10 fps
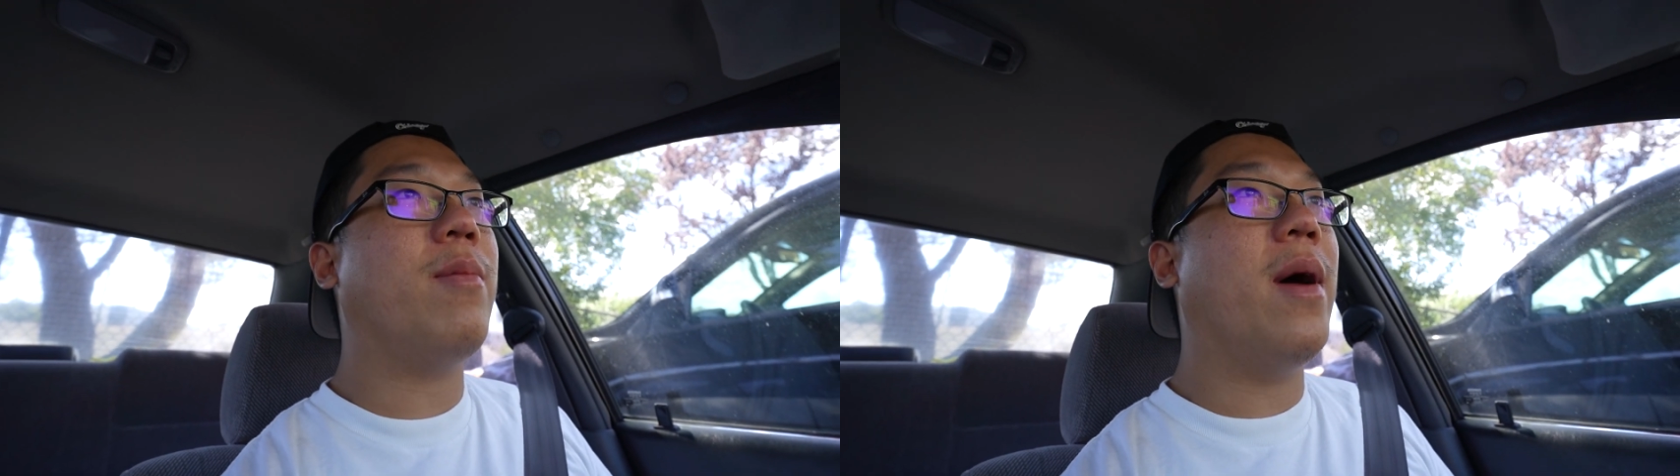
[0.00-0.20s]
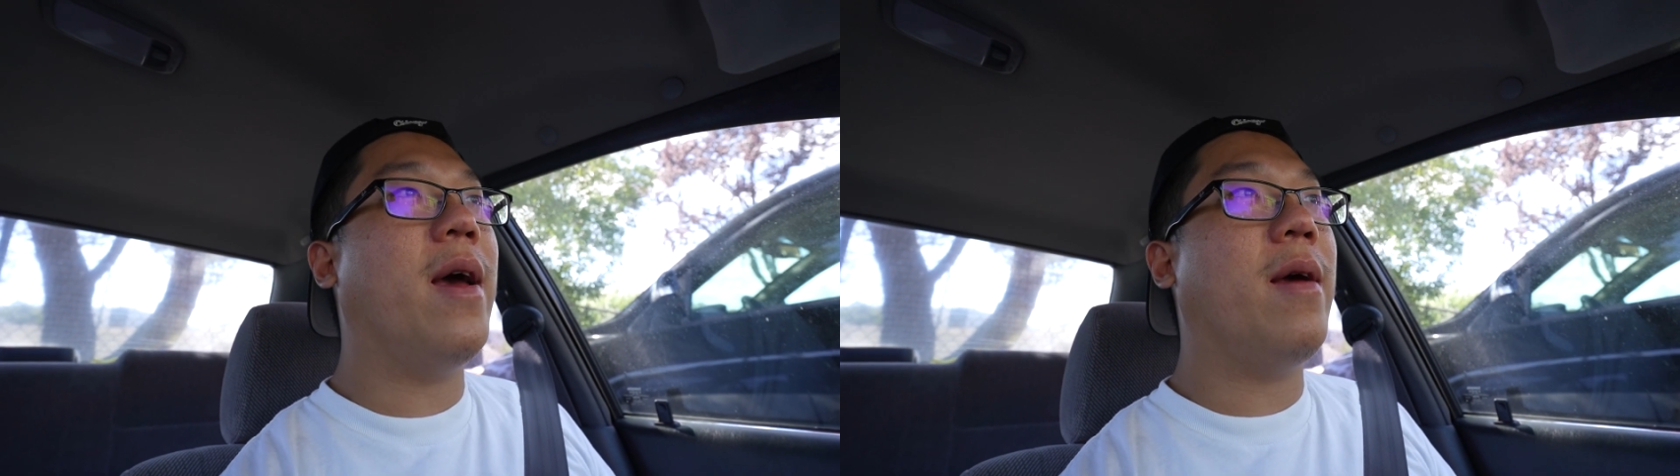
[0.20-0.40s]

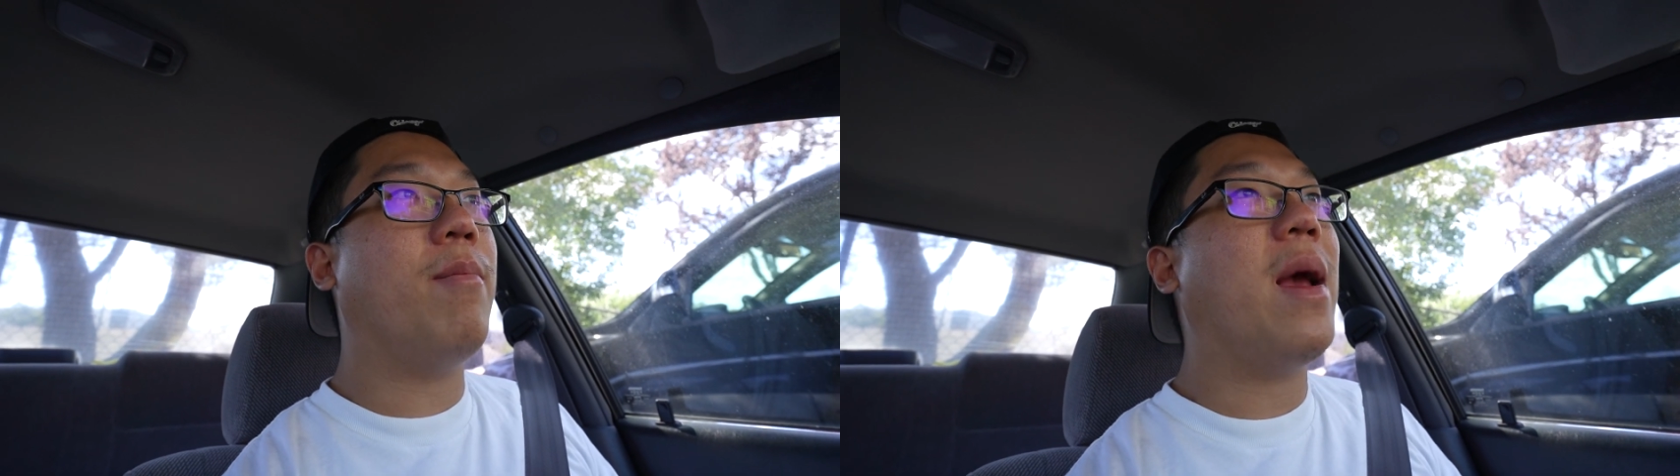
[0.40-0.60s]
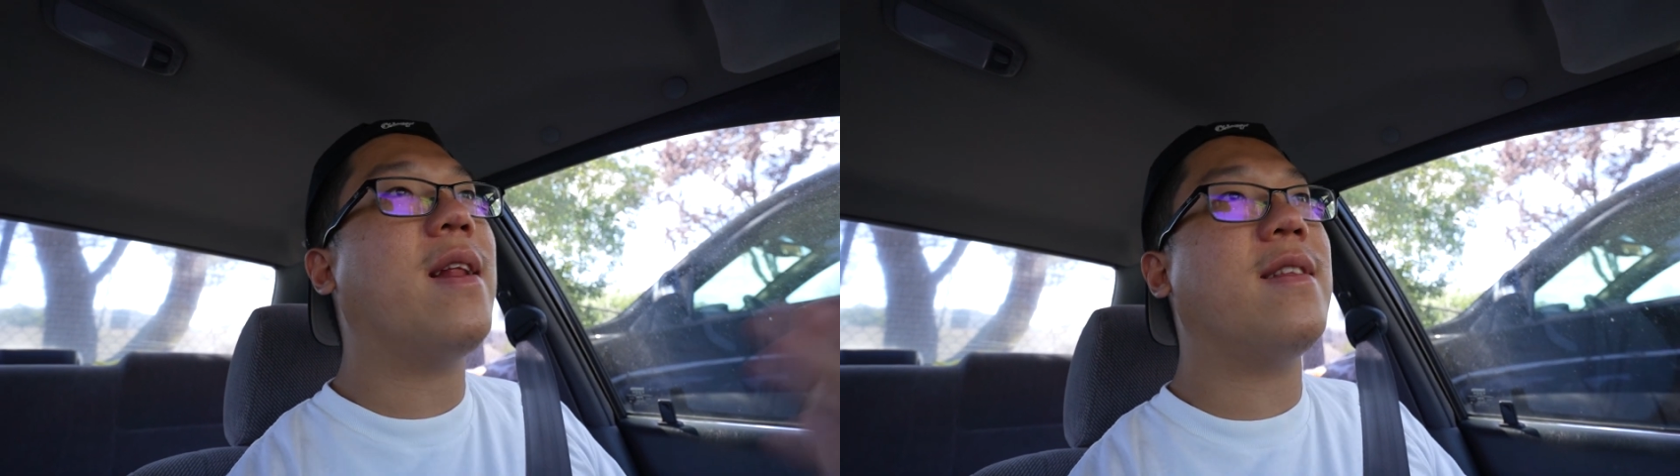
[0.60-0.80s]
my
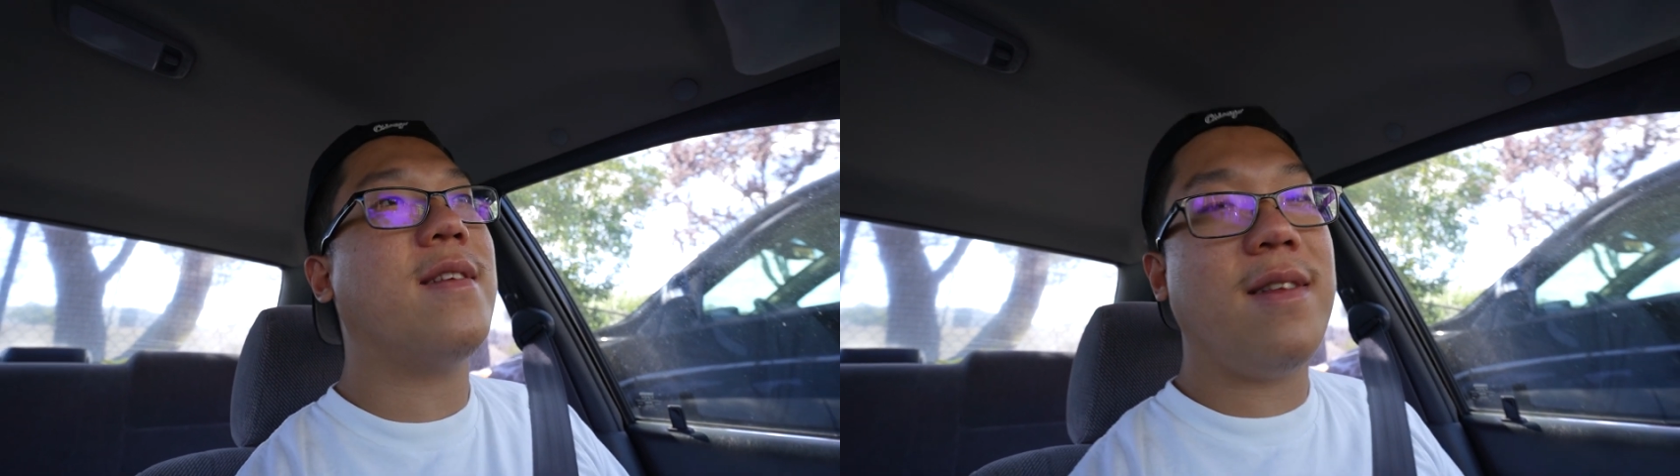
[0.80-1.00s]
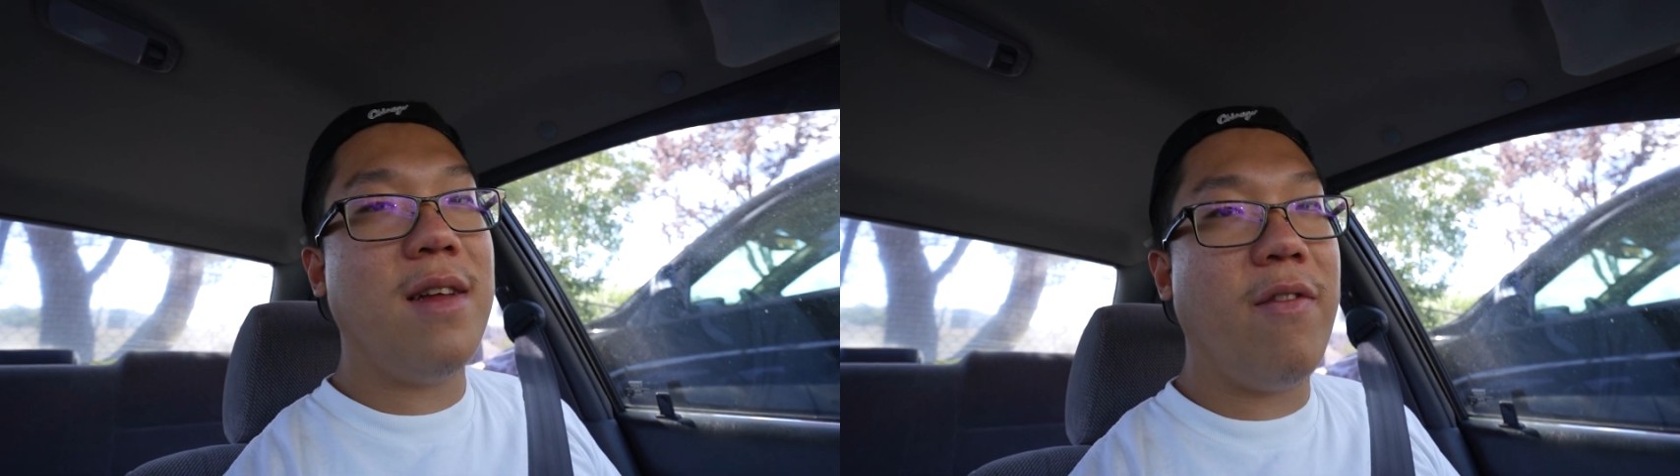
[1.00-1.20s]
maintenance
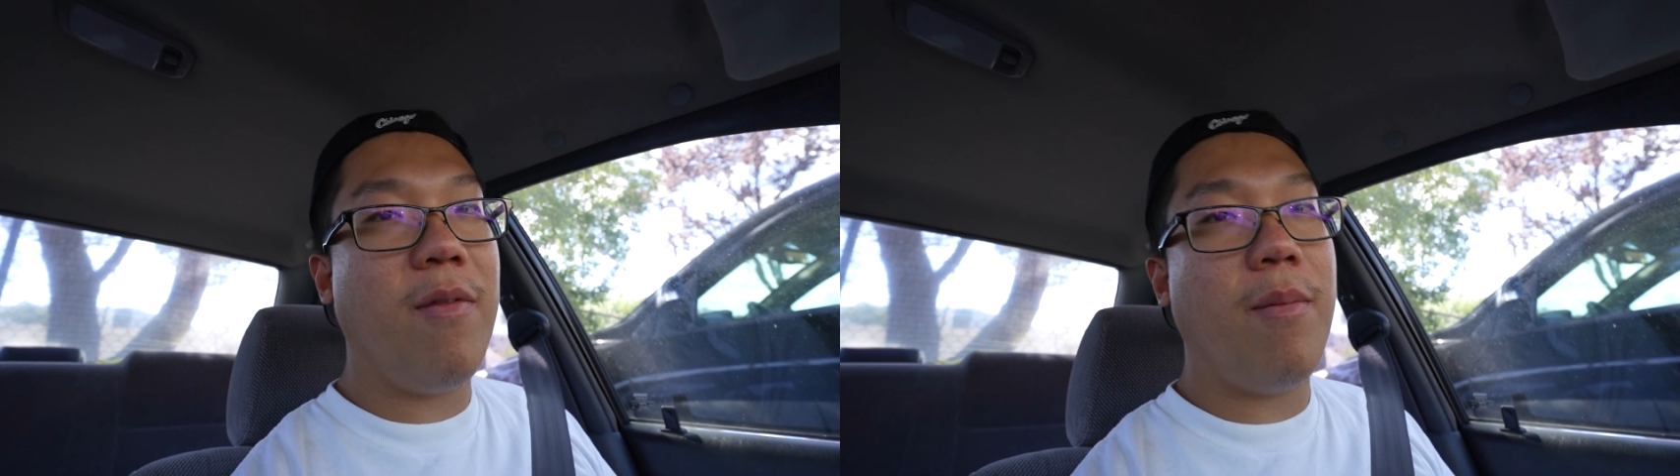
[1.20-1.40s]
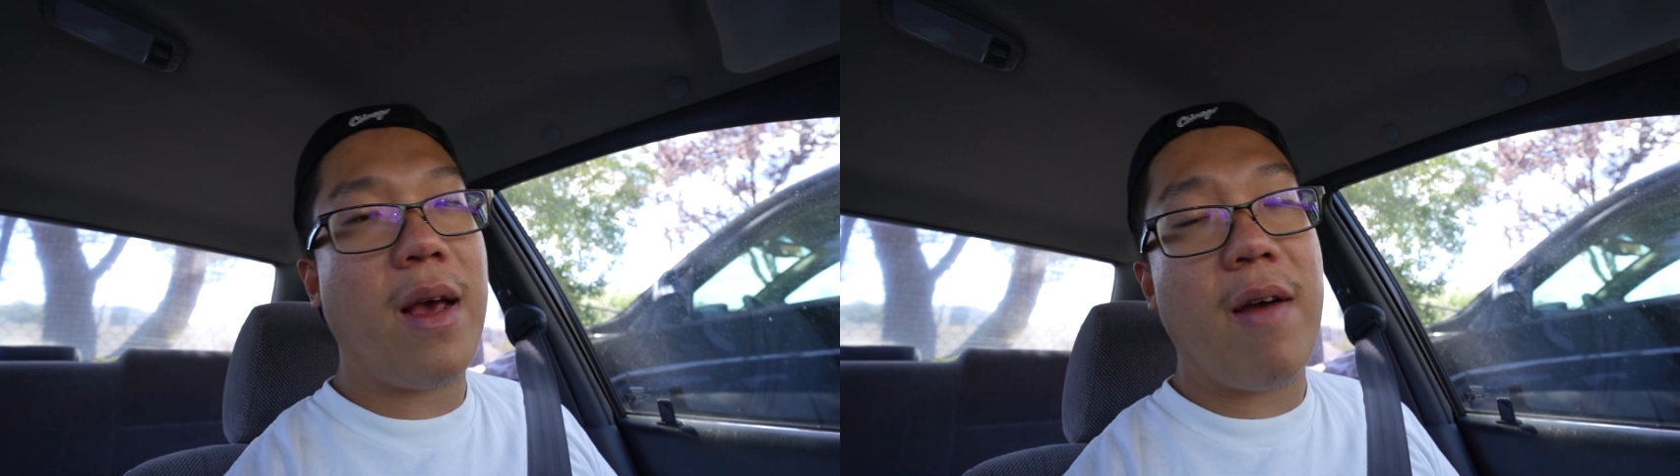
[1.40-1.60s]
and stuff
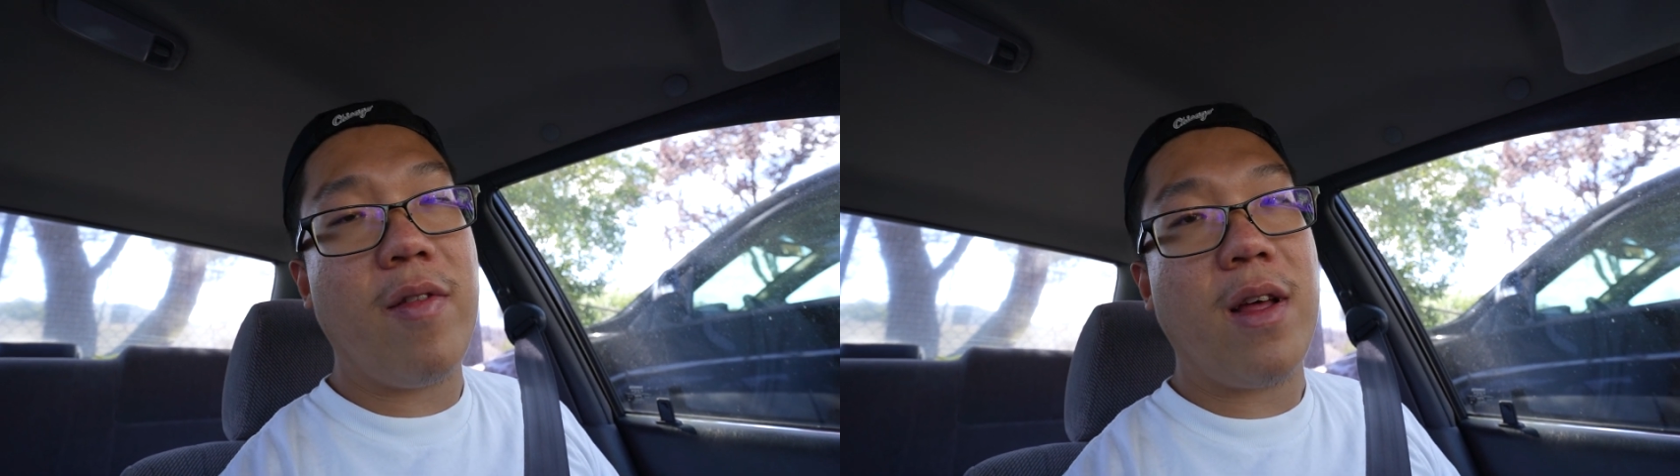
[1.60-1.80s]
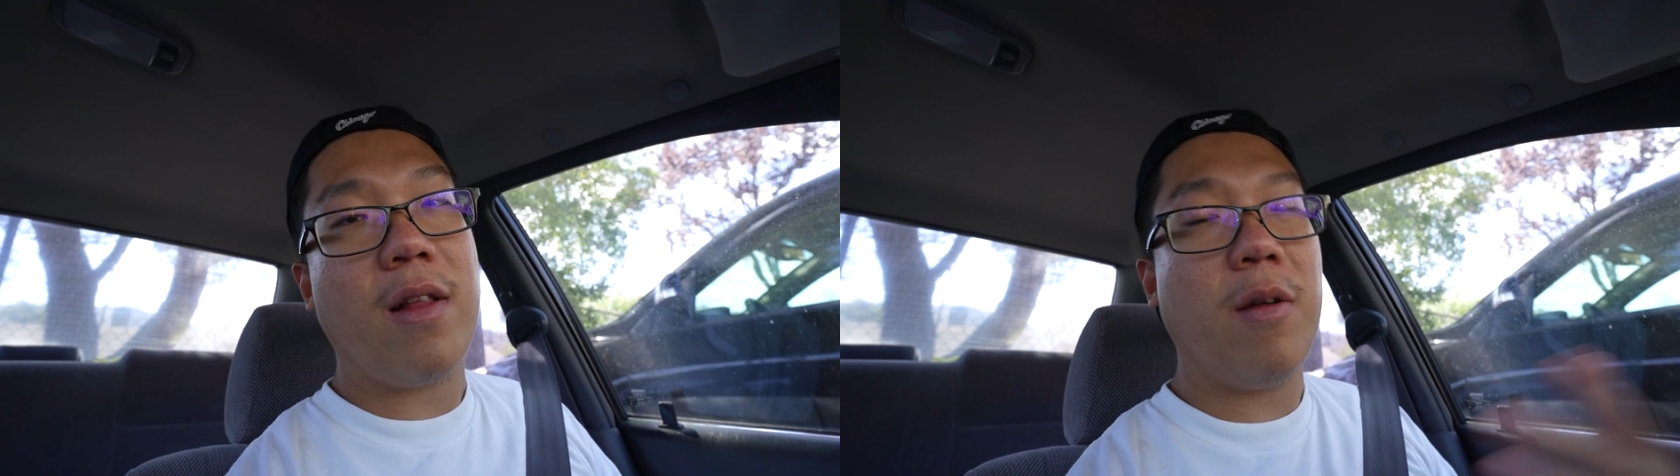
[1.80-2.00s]
and make
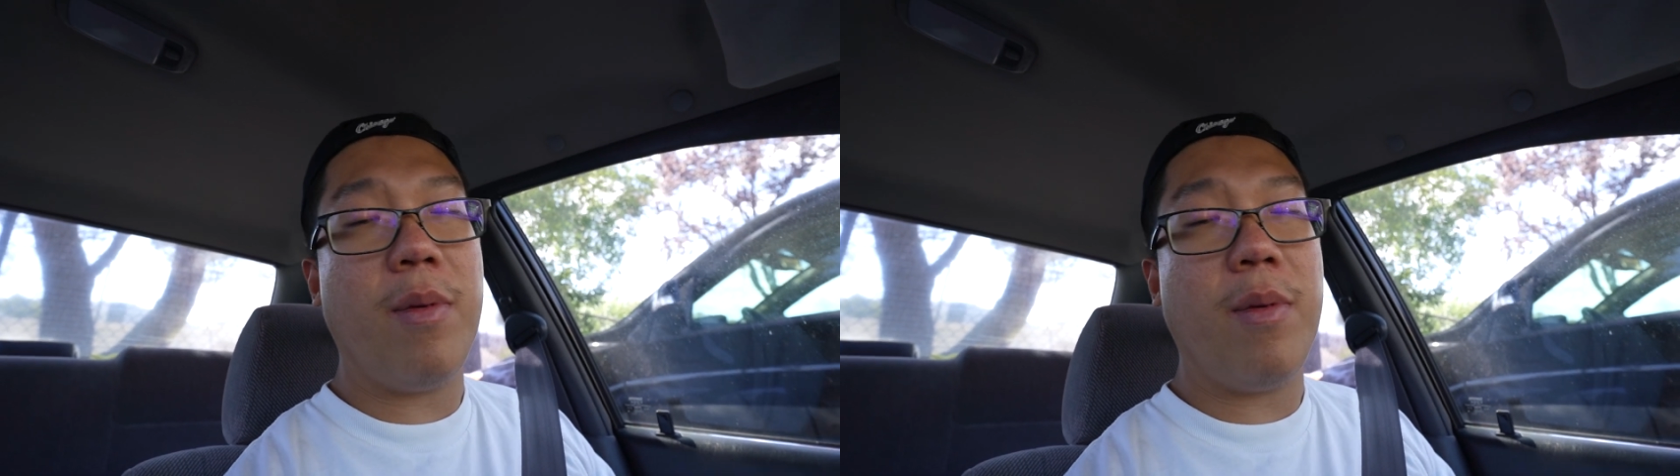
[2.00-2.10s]
everything a little